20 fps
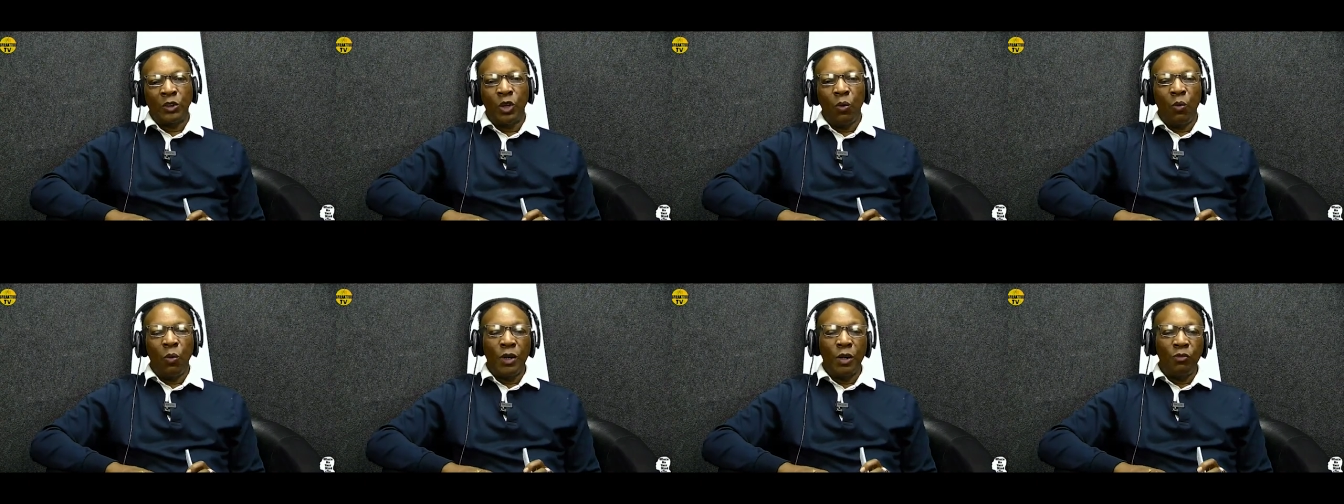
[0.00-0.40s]

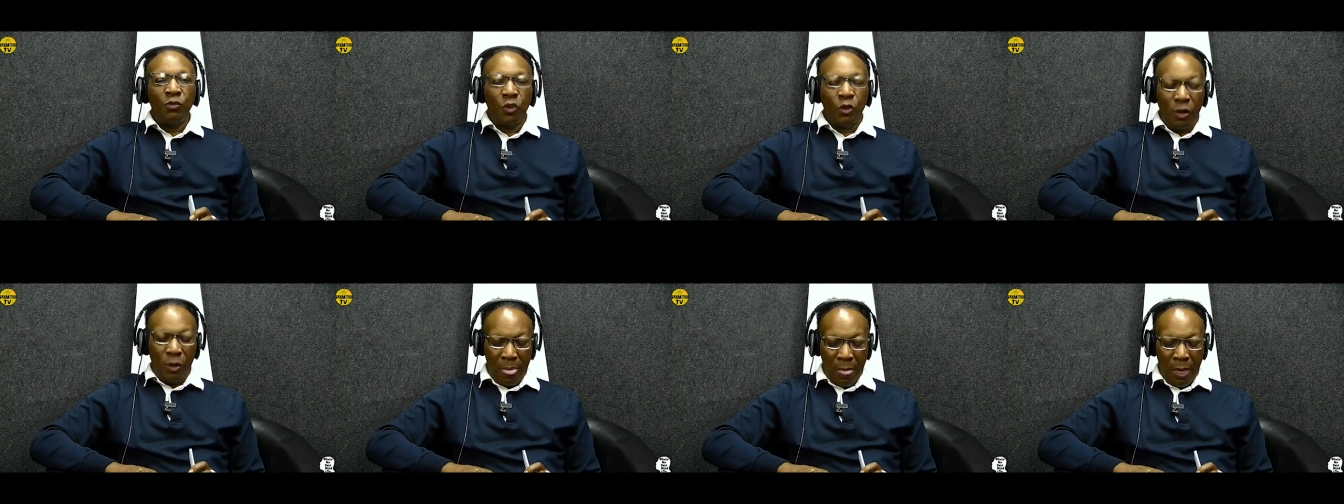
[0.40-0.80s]
with her
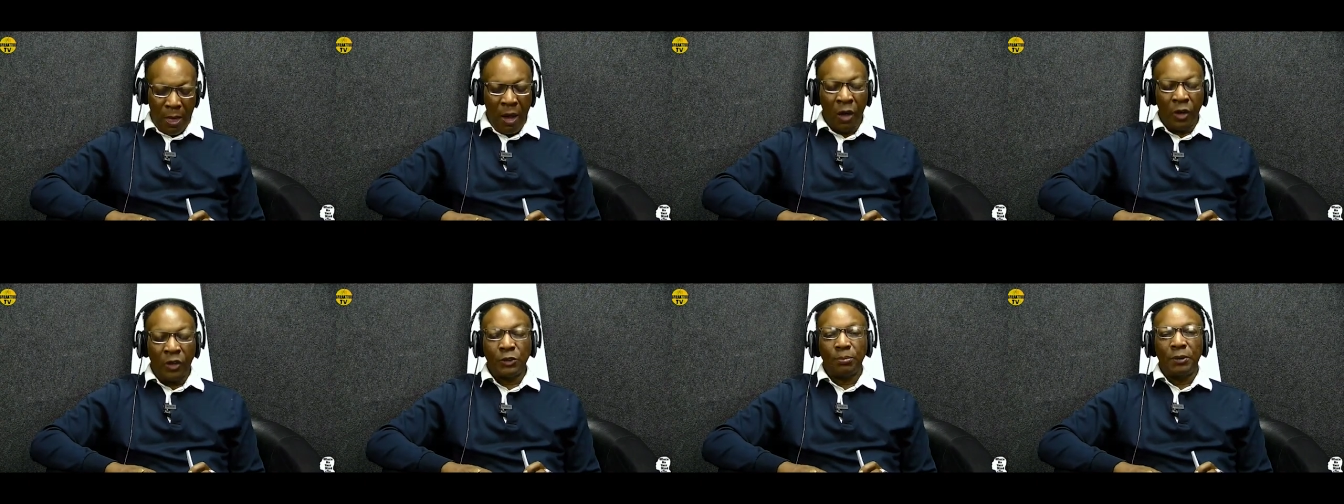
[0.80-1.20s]
wonderful
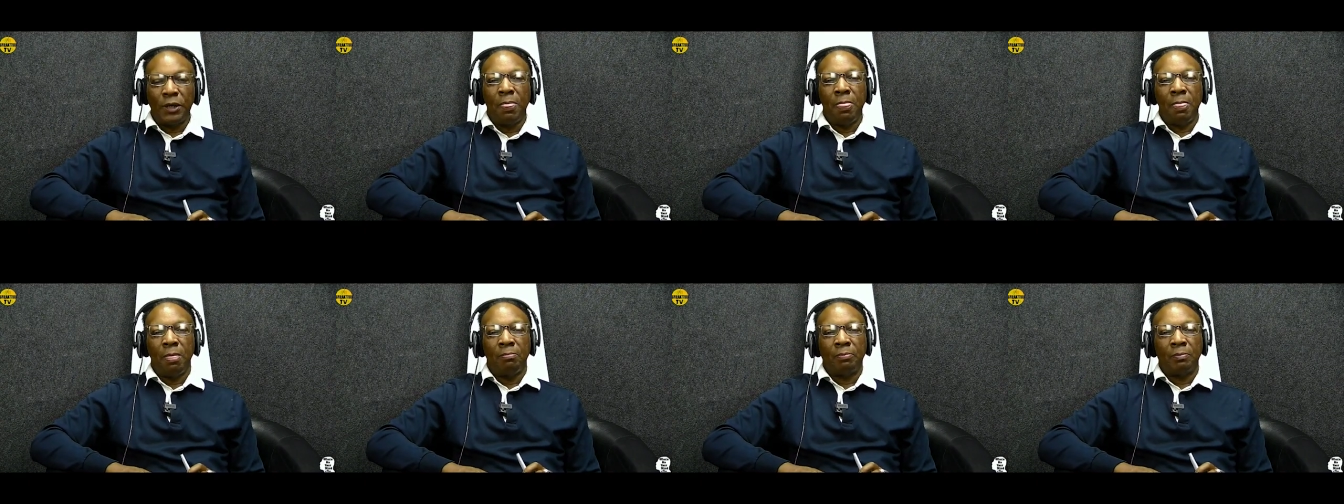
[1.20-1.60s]

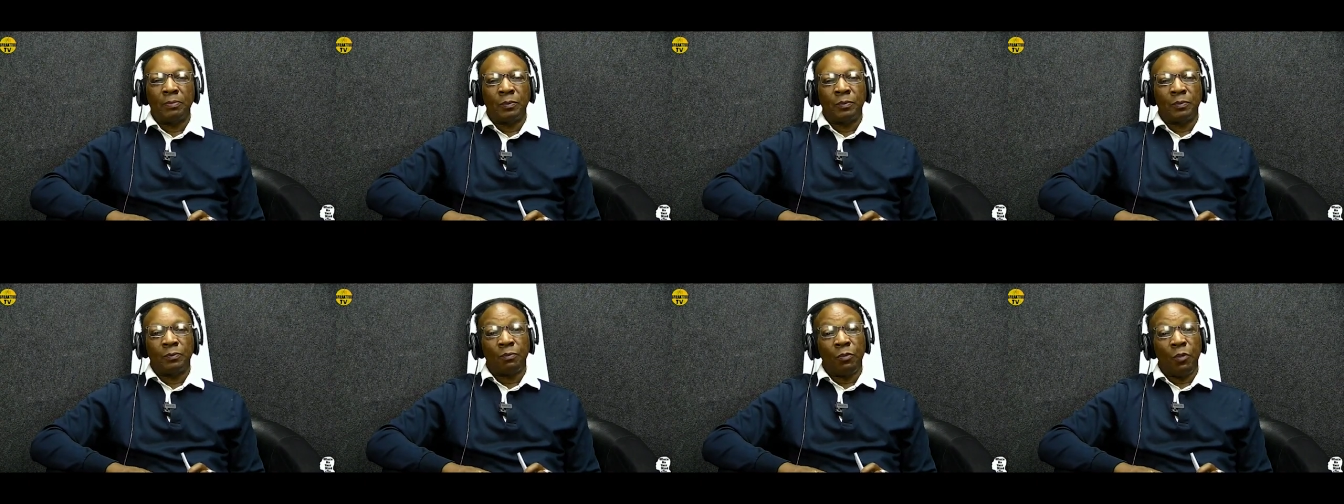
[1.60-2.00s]
husband.
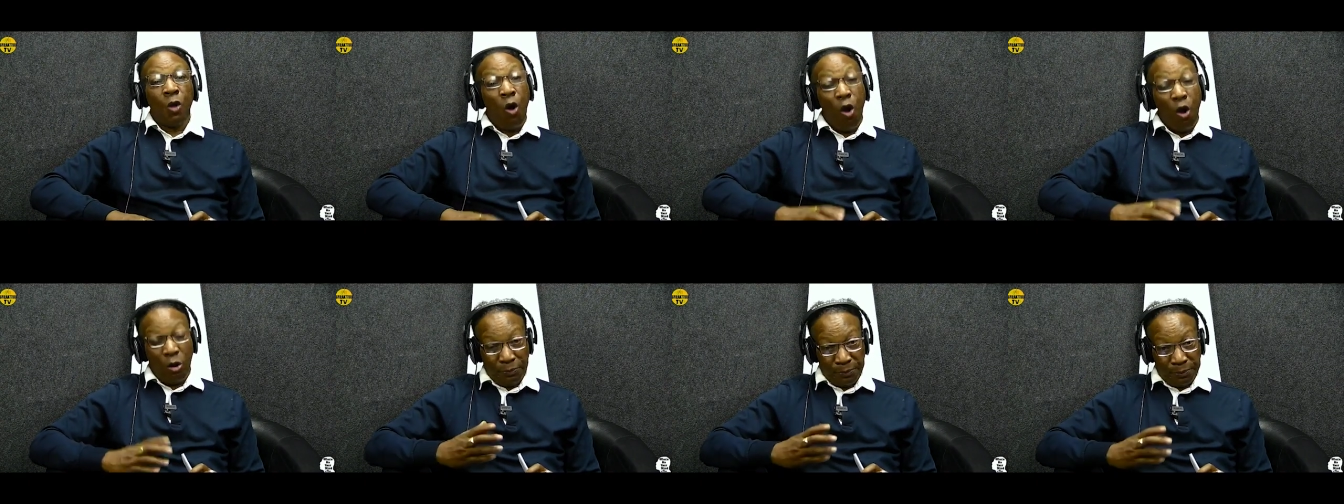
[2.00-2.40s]

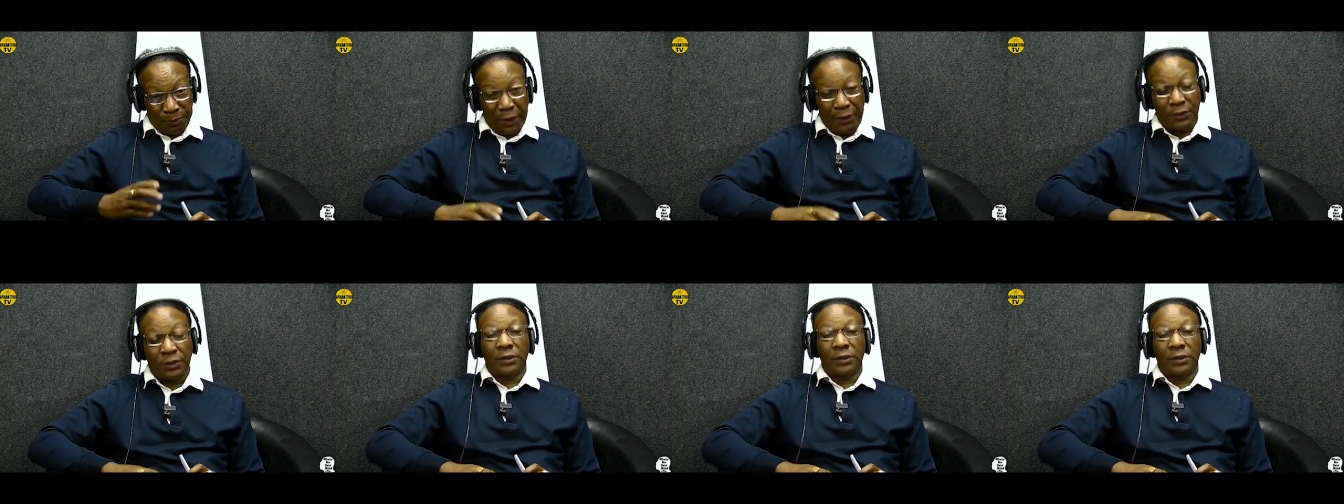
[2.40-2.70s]
Or,